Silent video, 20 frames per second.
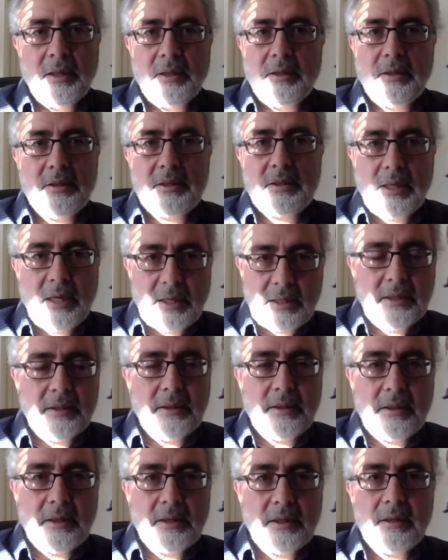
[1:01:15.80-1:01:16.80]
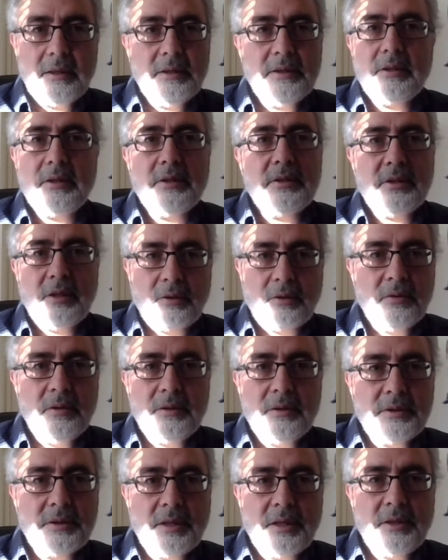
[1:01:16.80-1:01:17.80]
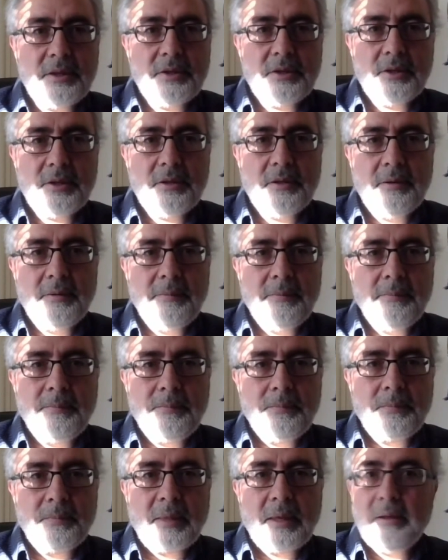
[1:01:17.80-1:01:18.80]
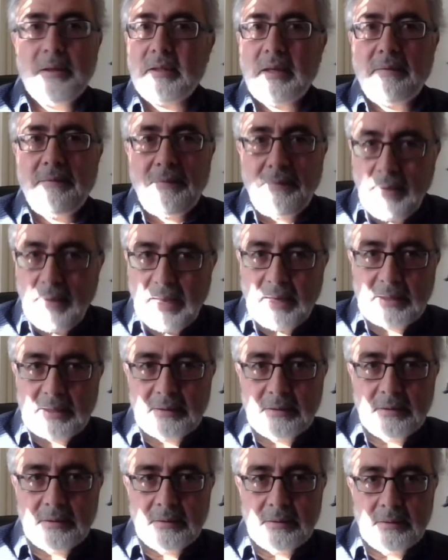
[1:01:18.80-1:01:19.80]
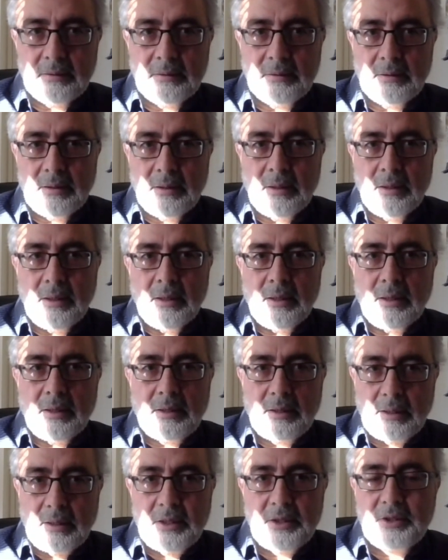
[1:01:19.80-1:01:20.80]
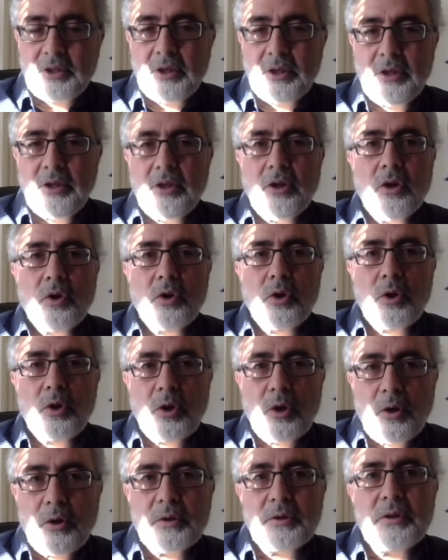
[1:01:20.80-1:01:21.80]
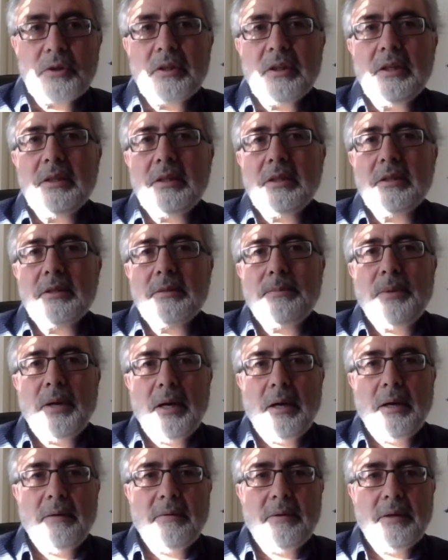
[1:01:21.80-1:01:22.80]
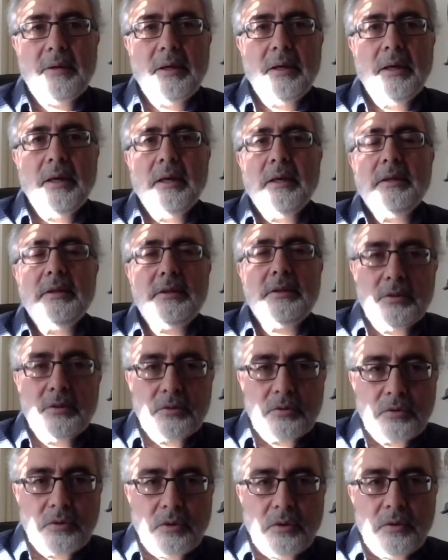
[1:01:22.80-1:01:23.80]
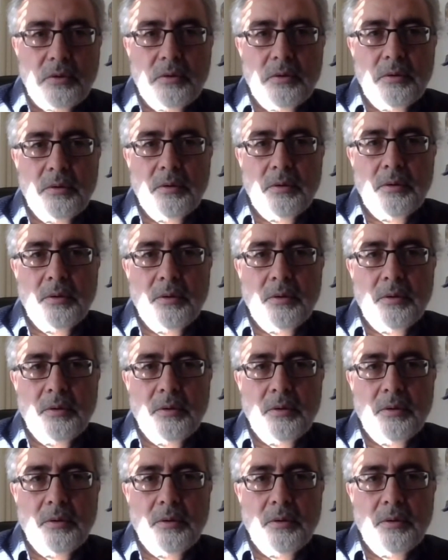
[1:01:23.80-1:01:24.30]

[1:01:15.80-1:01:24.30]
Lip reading: The second thing is the secularization. It's a fact. Religion lost its power, its role.